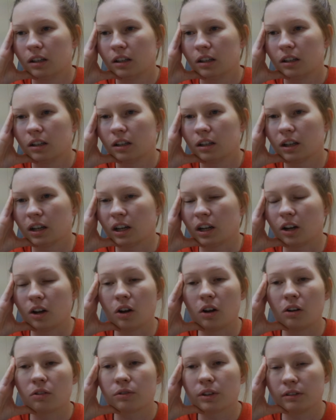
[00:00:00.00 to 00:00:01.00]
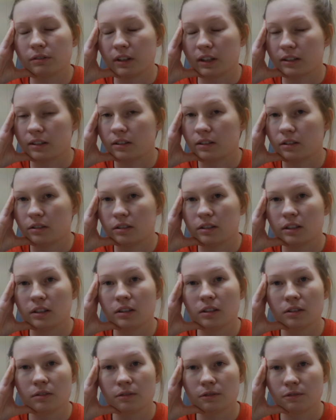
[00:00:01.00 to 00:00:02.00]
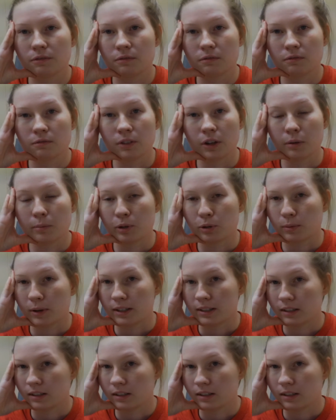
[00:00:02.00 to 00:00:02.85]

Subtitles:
all reflexes are still very much present.